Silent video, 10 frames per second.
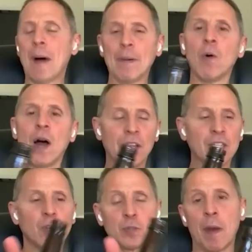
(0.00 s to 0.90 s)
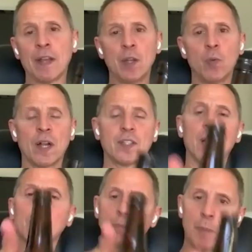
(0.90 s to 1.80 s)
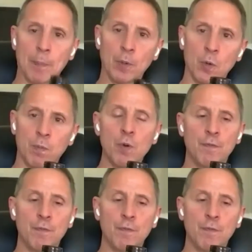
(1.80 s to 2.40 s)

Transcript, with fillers: Bob, I want to ask a question, but I did want to tell because people who,